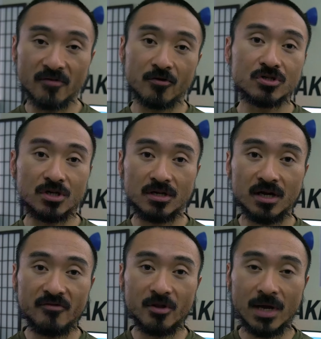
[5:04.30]
version
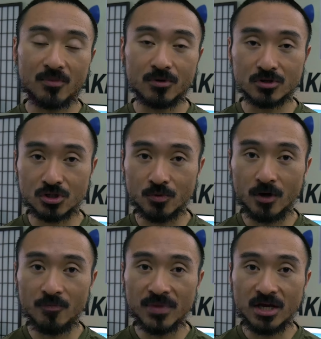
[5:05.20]
of the MyBook
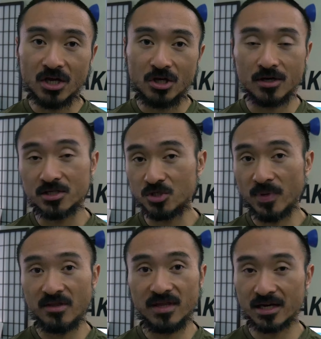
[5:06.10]
Duo. You can
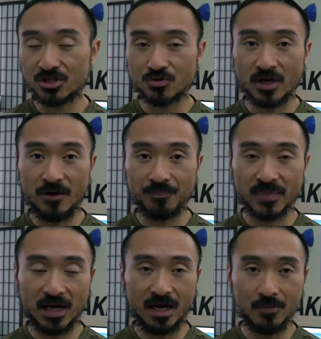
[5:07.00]
spend the extra,
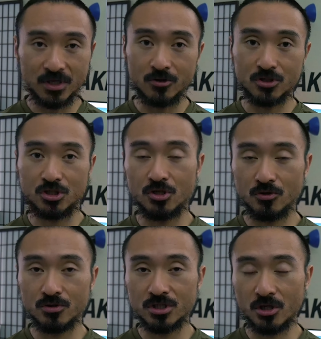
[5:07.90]
you know,
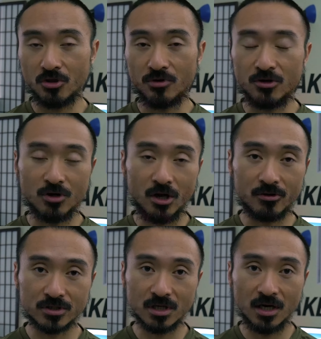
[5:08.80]
$200 to
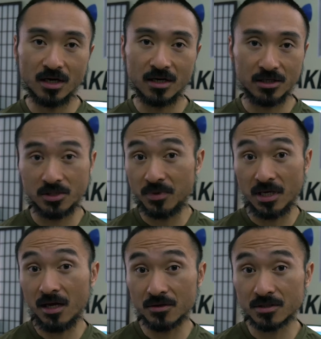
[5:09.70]
$300 on something
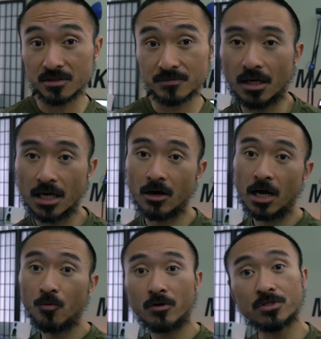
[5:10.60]
else. Now, I
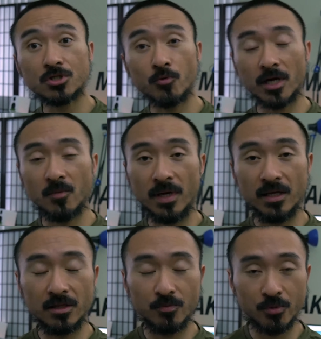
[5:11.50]
will still
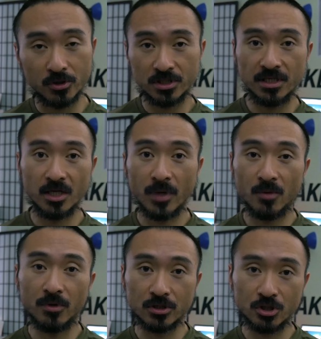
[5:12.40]
recommend purchasing the
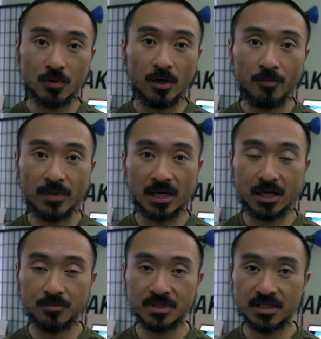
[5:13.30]
MyBook Duo. It
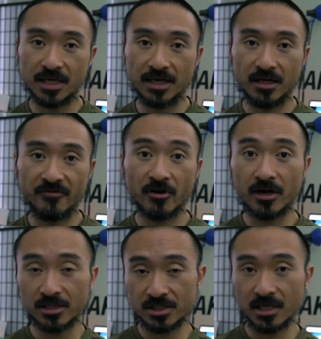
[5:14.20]
comes in
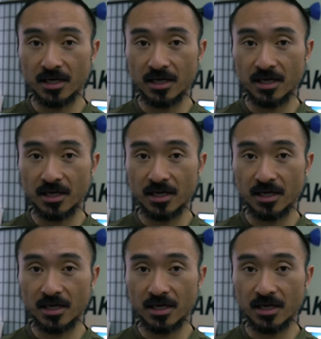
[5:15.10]
various